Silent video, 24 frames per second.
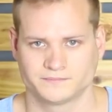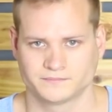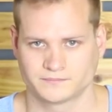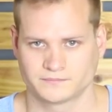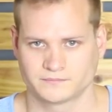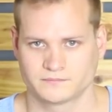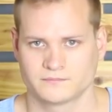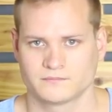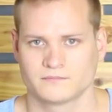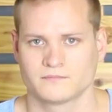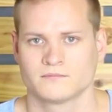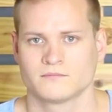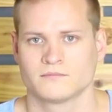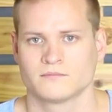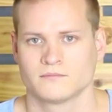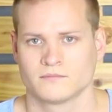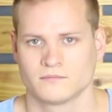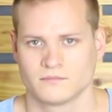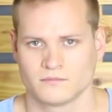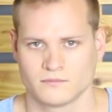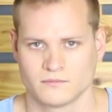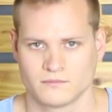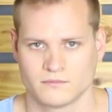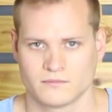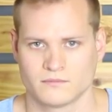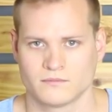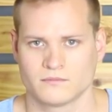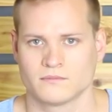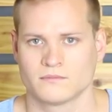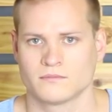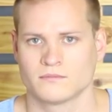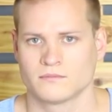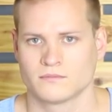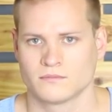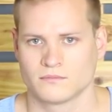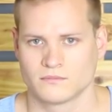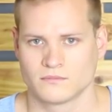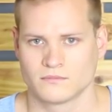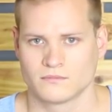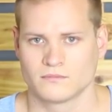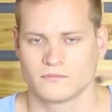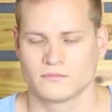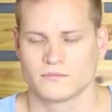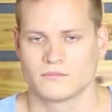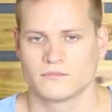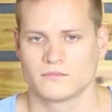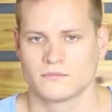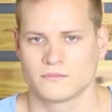
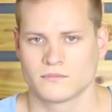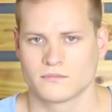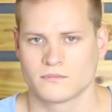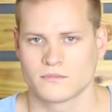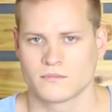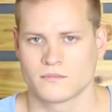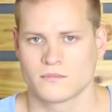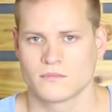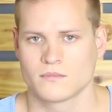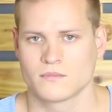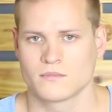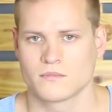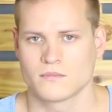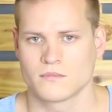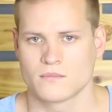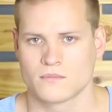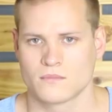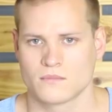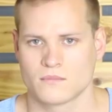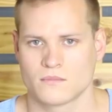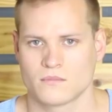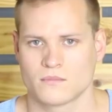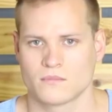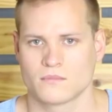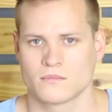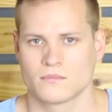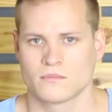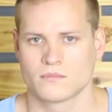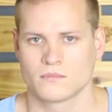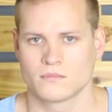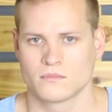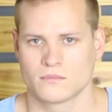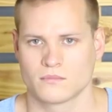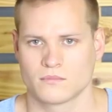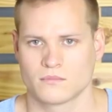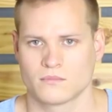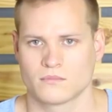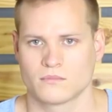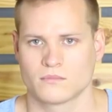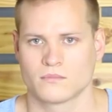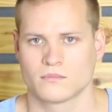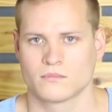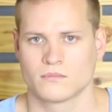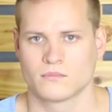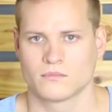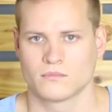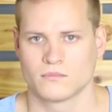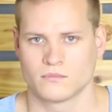
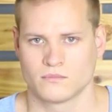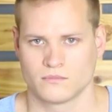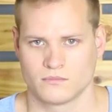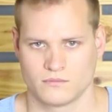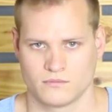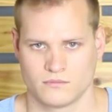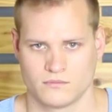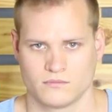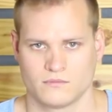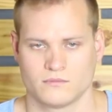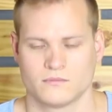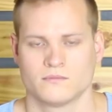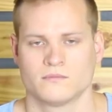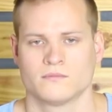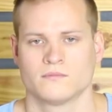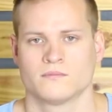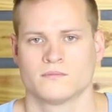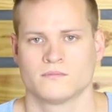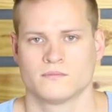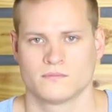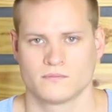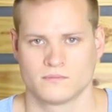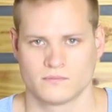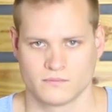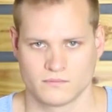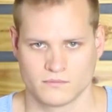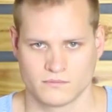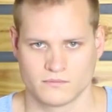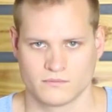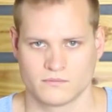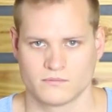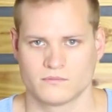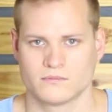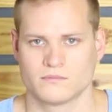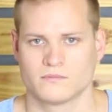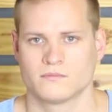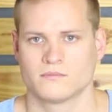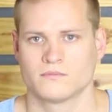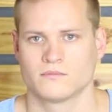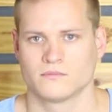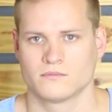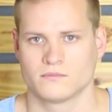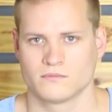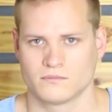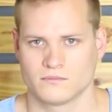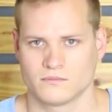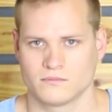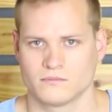
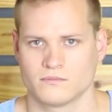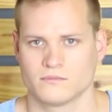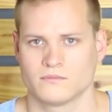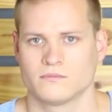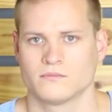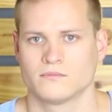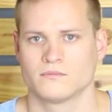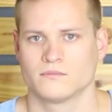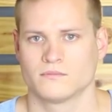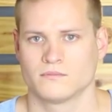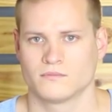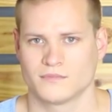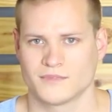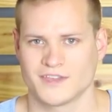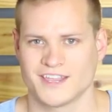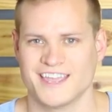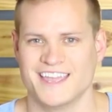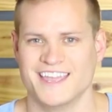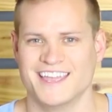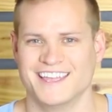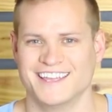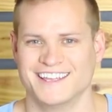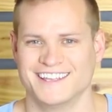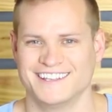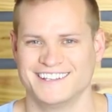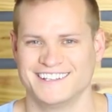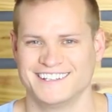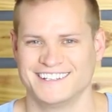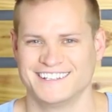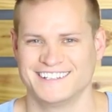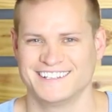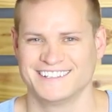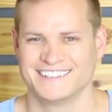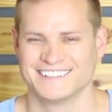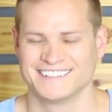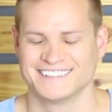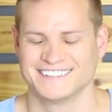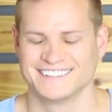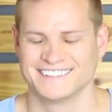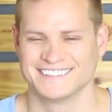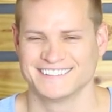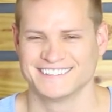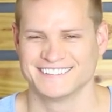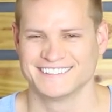[no speech]